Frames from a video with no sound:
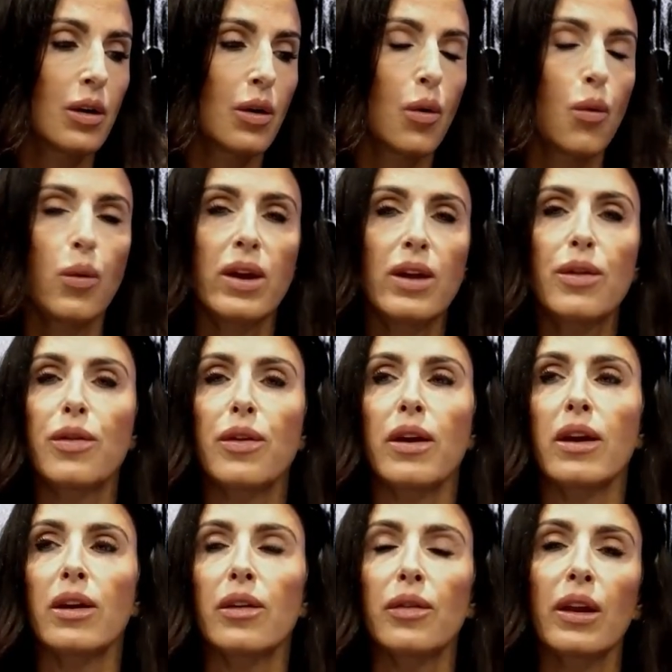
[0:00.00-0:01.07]
We
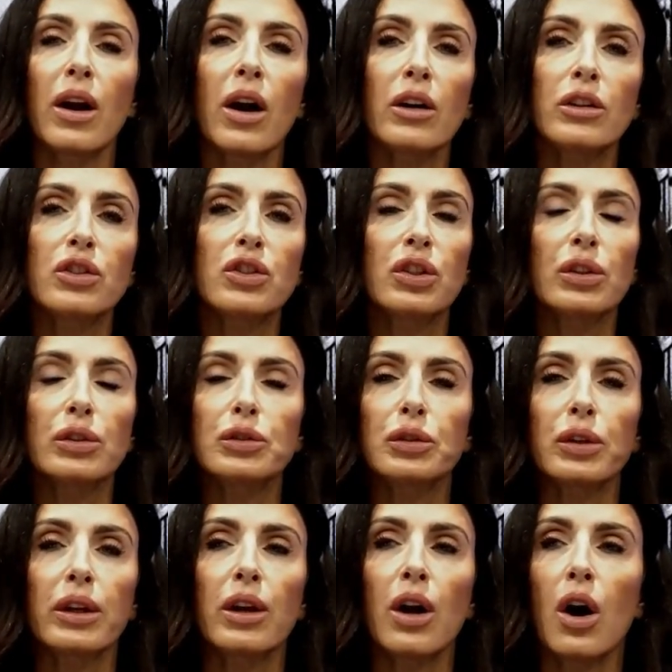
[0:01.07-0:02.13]
think that our
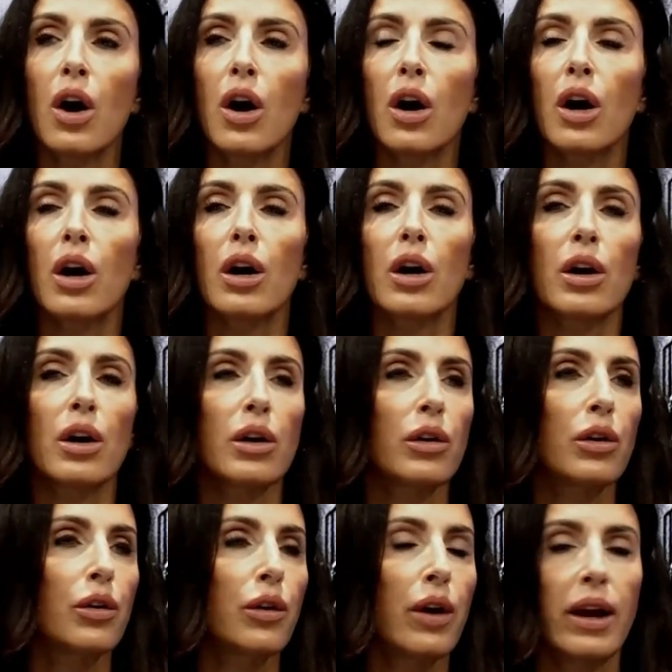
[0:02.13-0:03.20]
children are
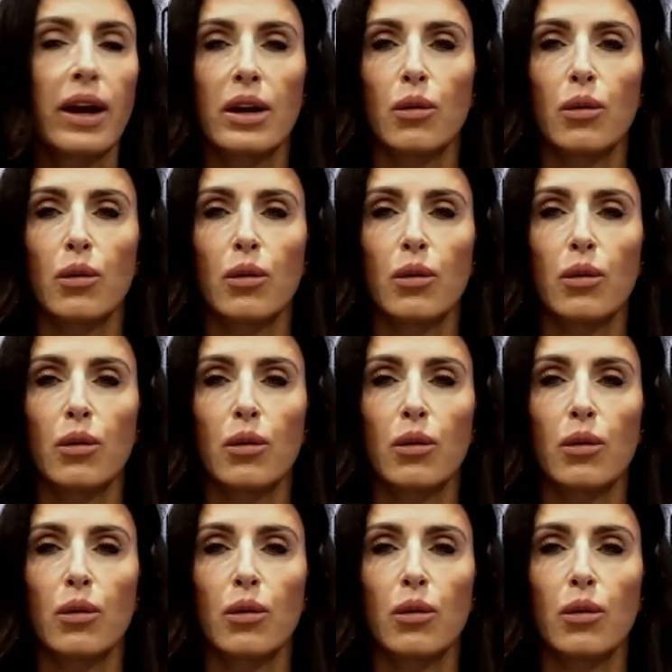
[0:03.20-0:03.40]
great.